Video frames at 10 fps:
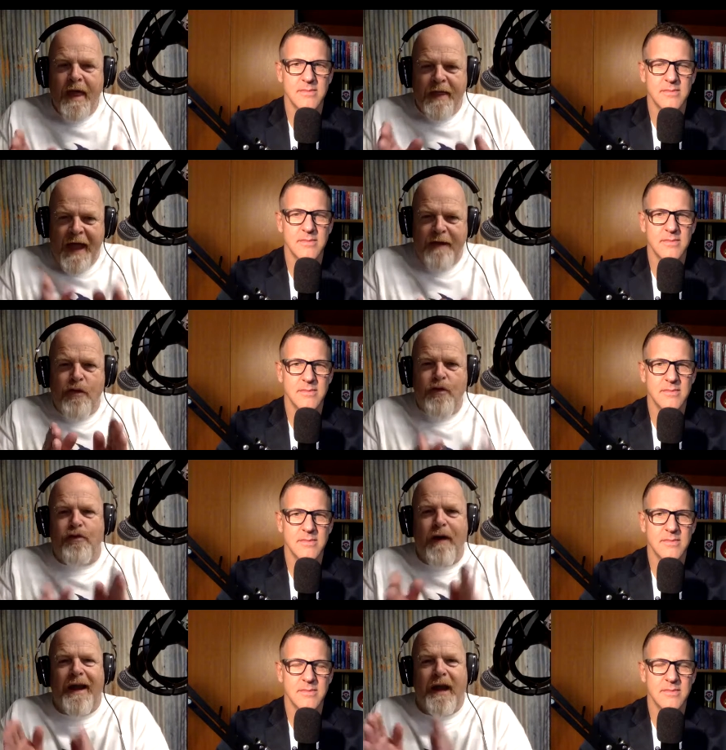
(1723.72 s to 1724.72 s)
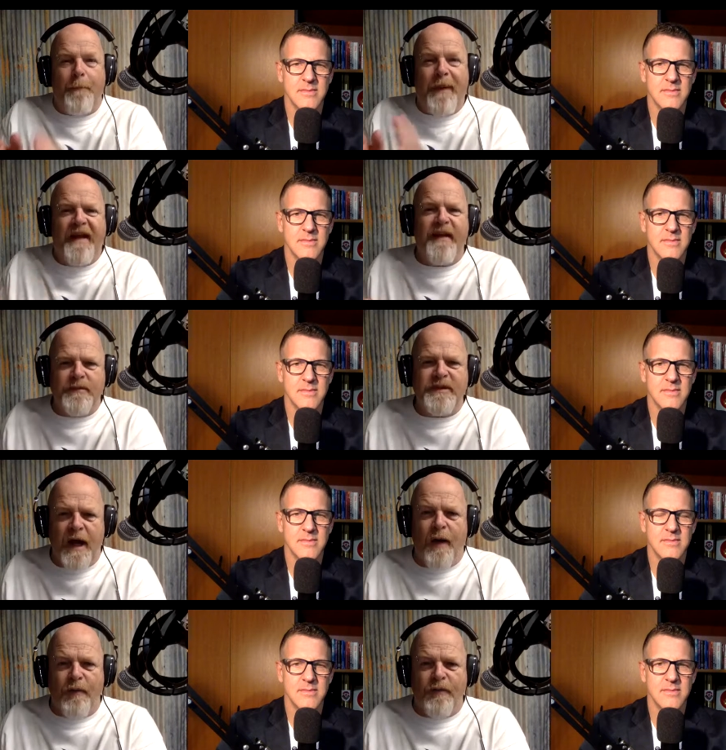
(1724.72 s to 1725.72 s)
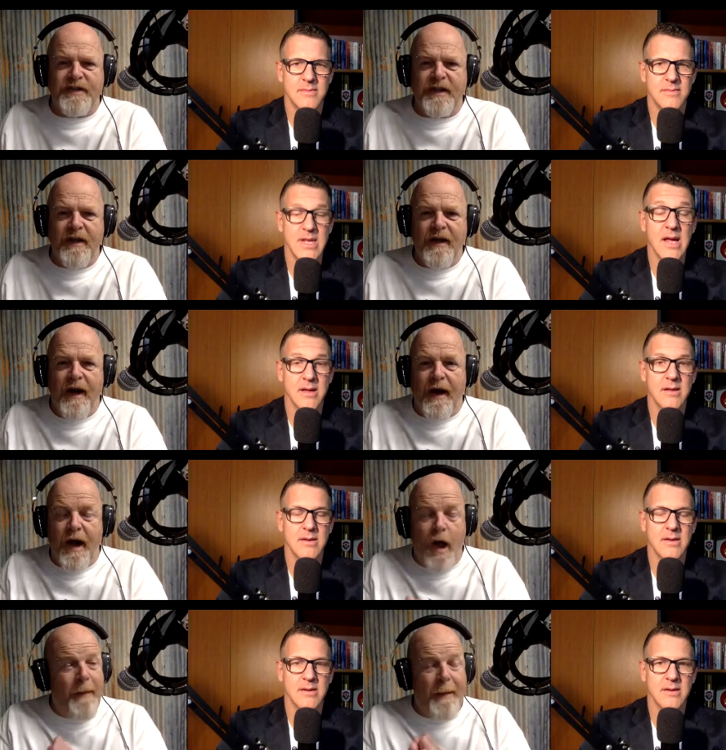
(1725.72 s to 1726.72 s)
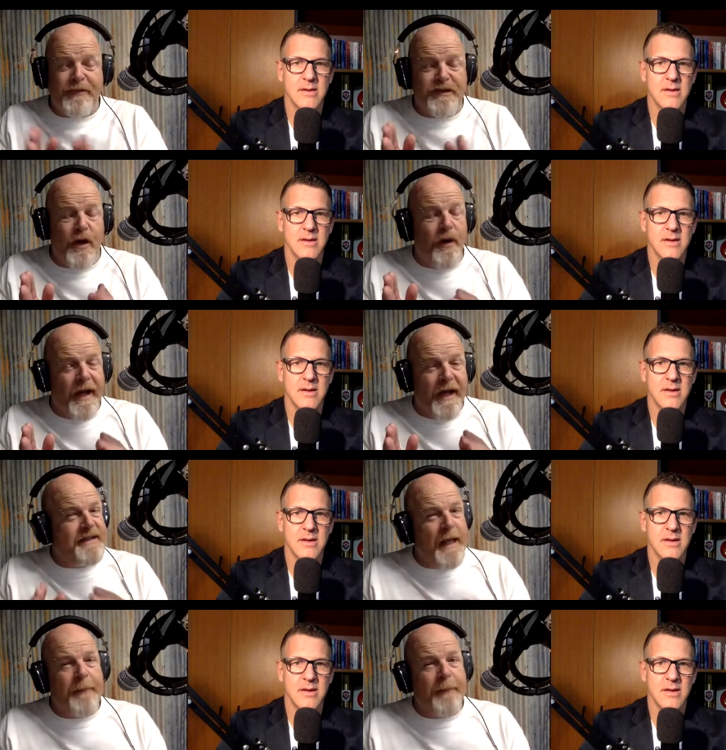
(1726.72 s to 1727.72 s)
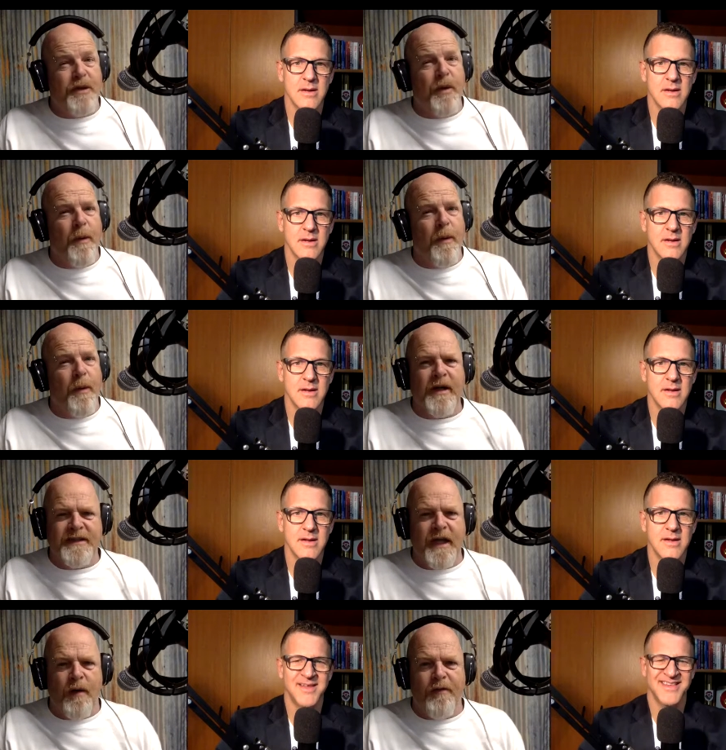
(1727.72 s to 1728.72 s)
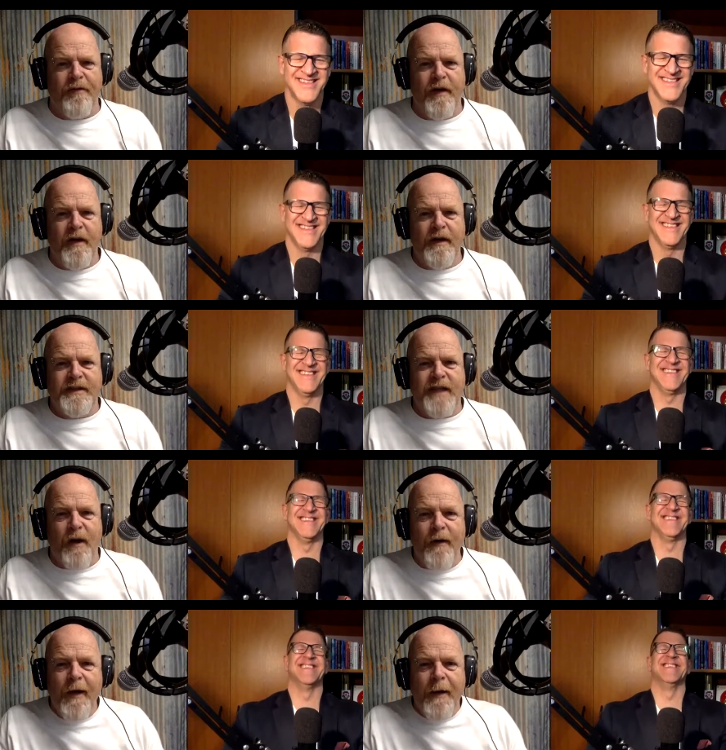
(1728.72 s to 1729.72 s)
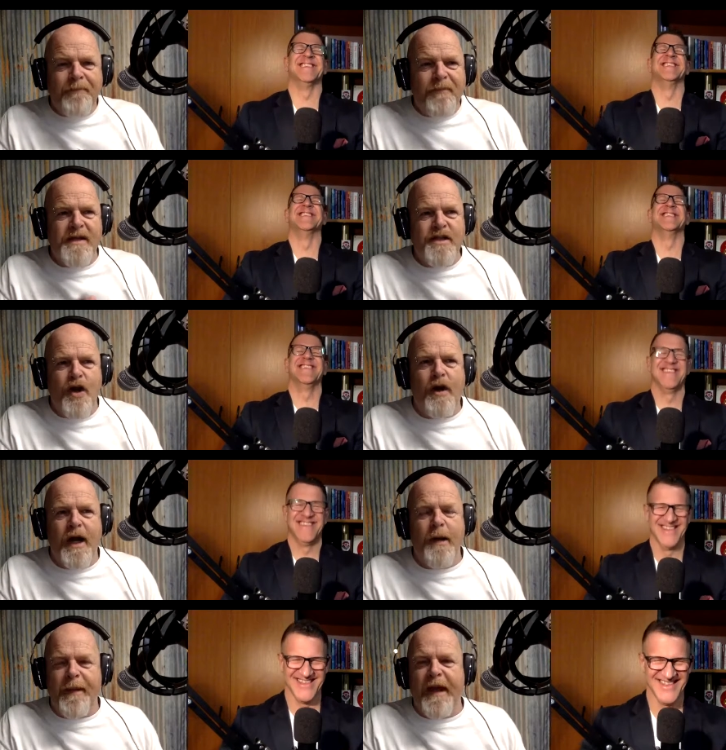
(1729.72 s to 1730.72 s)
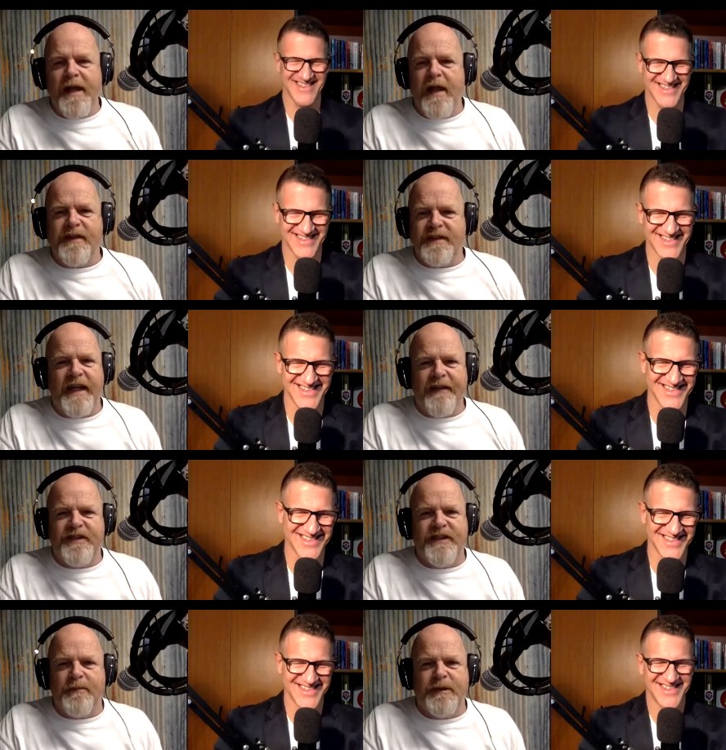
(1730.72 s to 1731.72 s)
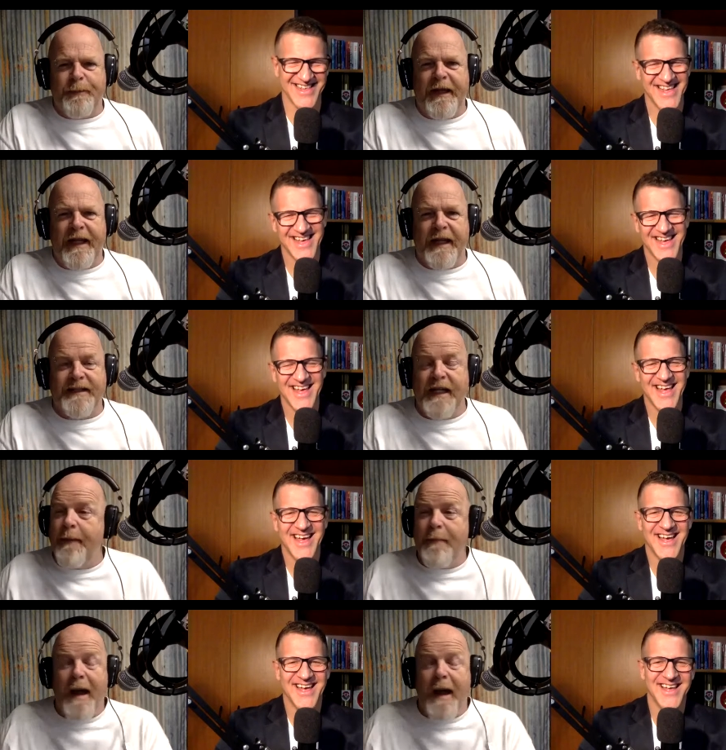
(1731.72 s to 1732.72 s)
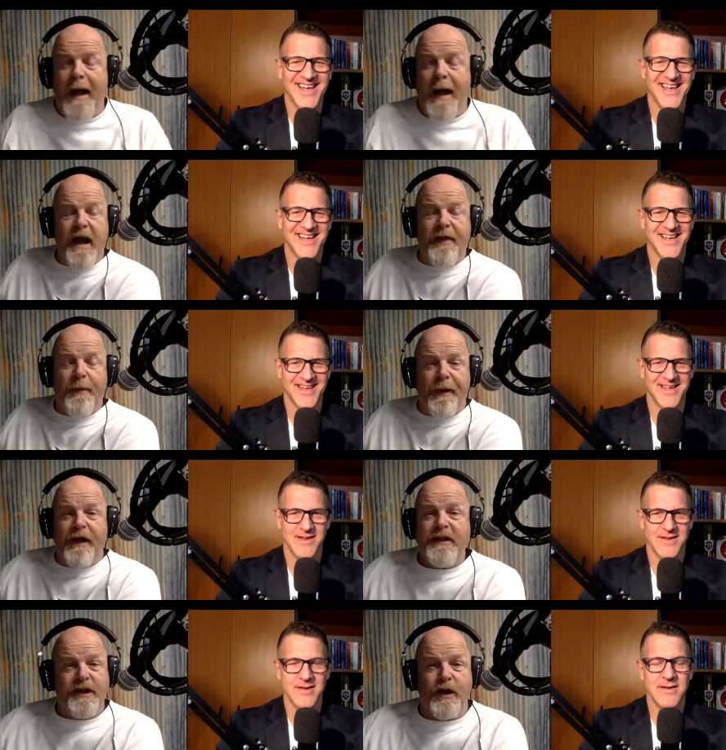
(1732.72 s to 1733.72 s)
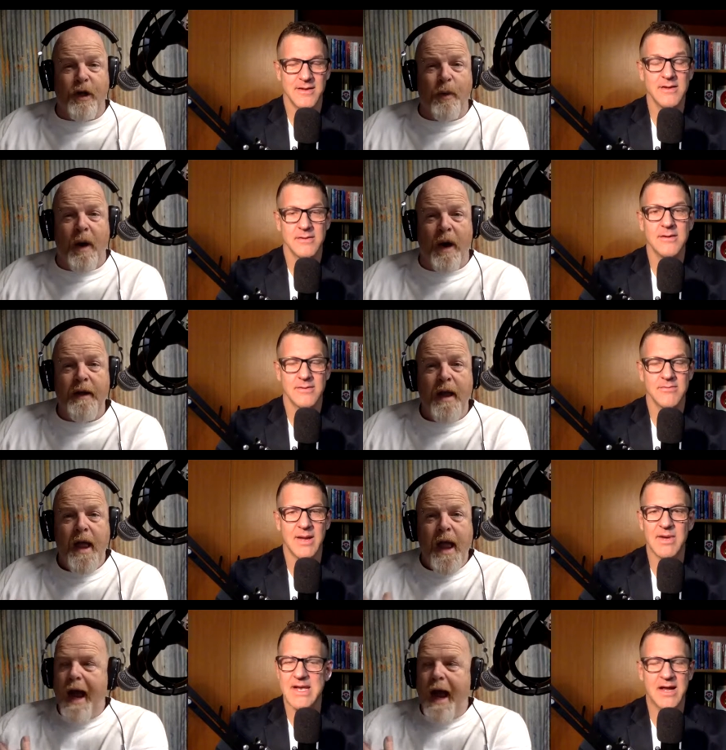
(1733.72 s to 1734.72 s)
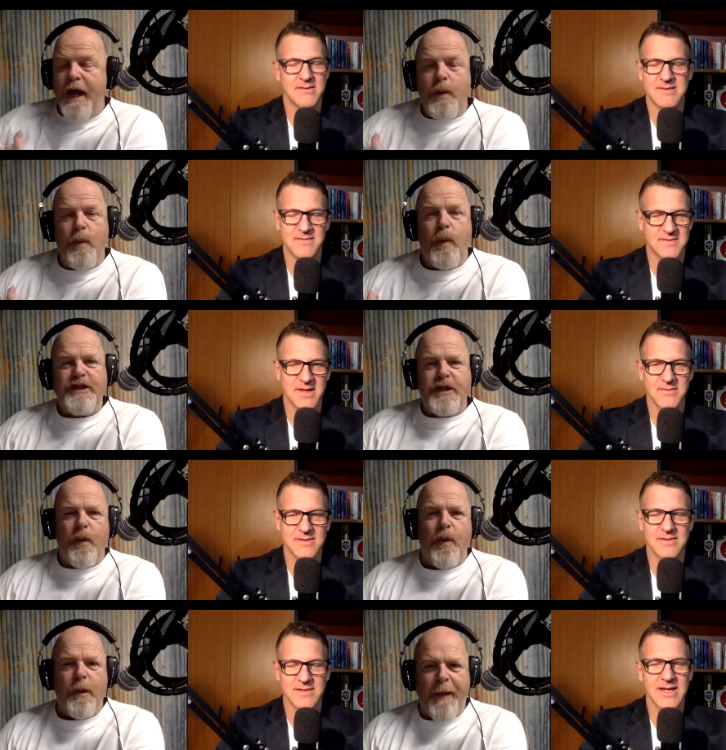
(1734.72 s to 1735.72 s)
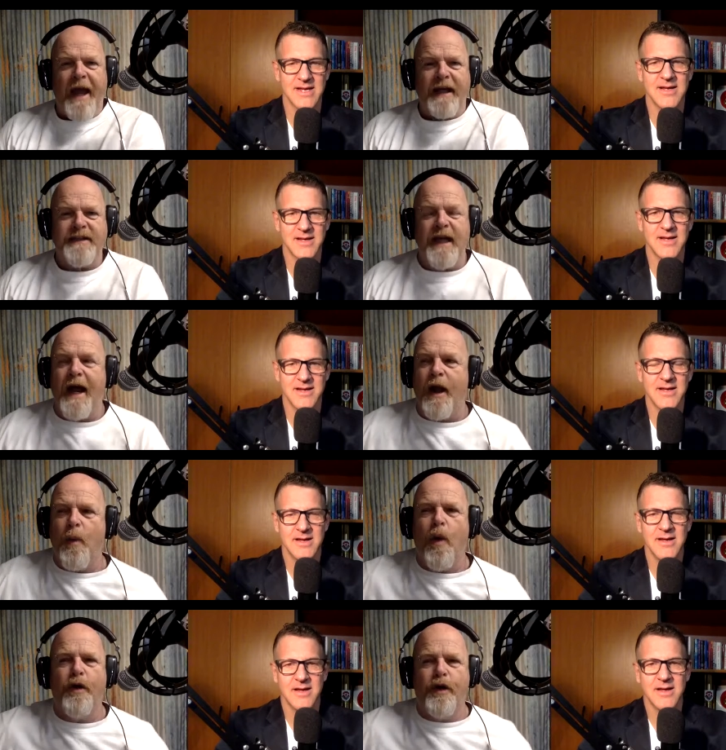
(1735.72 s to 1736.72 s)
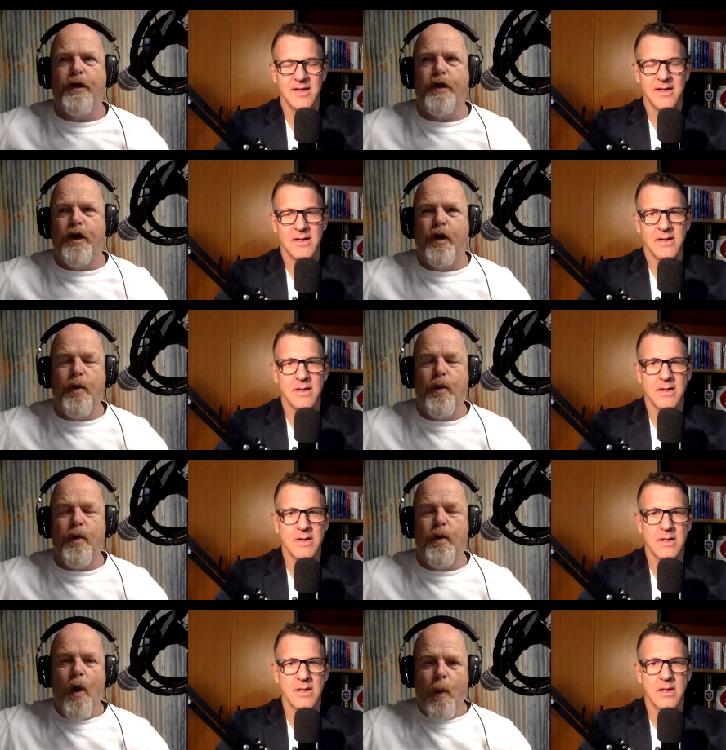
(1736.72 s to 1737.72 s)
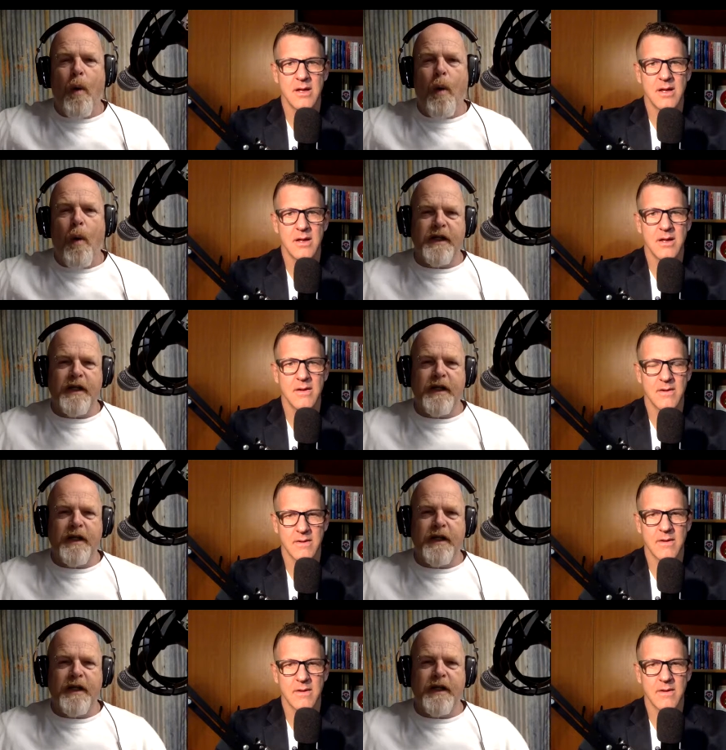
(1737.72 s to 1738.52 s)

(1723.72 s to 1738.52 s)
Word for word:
Speaker 1: they're all great at being themselves. Yeah. And I'm absolutely exceptional at being myself. So there's not going to be another Steve speak speakeasy. There may be another person do one. Yeah, and I wish you all the best. And I want you to do what works